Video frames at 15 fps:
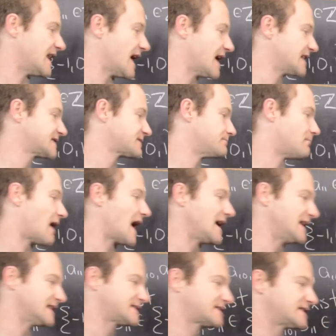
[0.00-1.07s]
in S
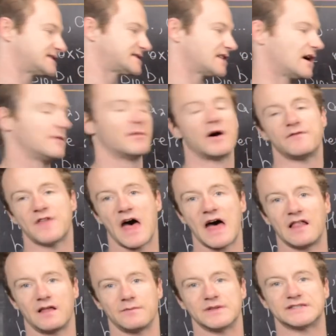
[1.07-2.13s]
minus the sum of the
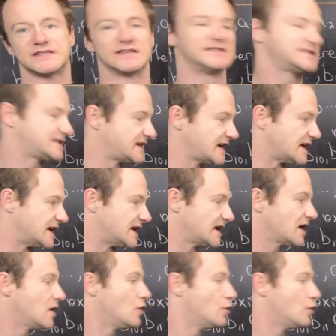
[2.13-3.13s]
elements in T.